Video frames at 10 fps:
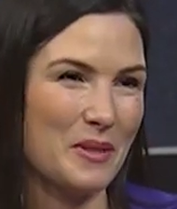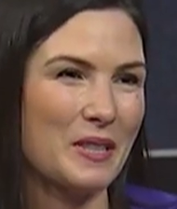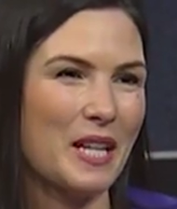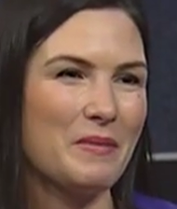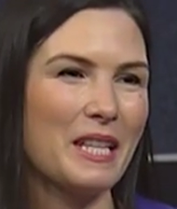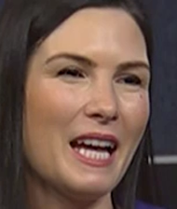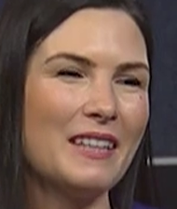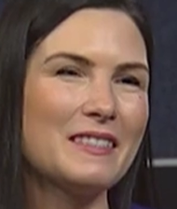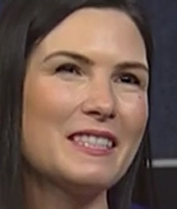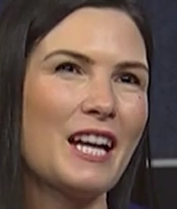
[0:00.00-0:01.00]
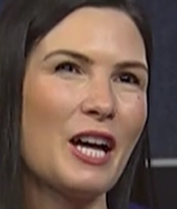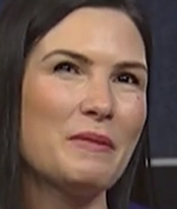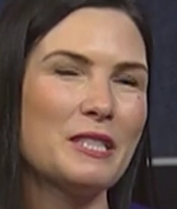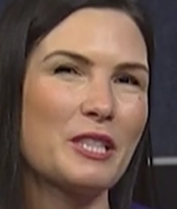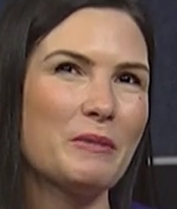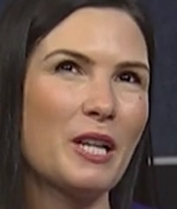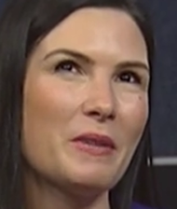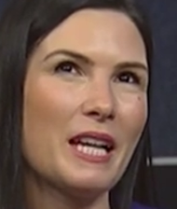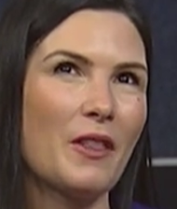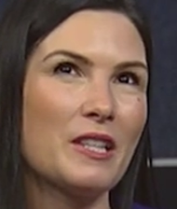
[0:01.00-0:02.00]
book coming out, and it's going to be
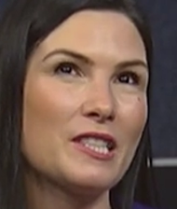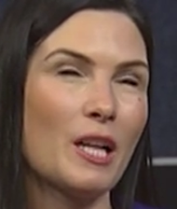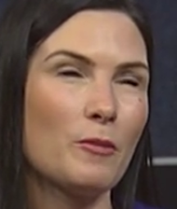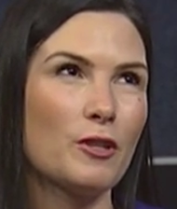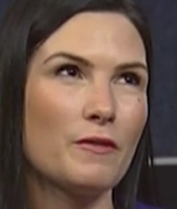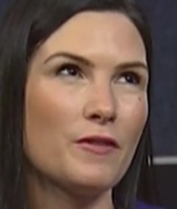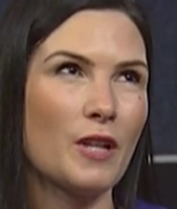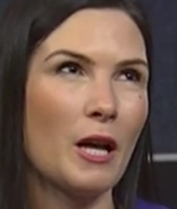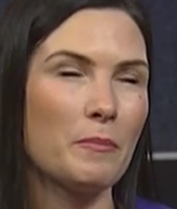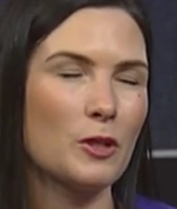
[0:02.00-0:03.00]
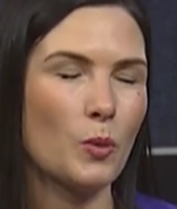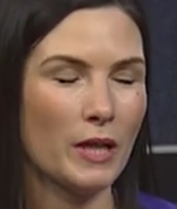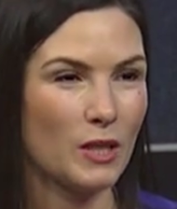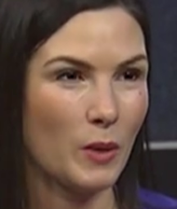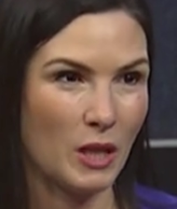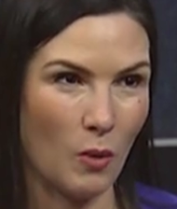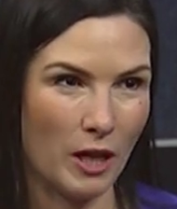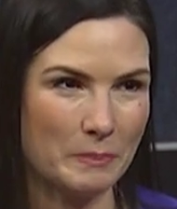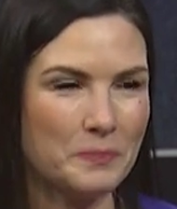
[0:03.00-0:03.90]
coming out the summer of 2021.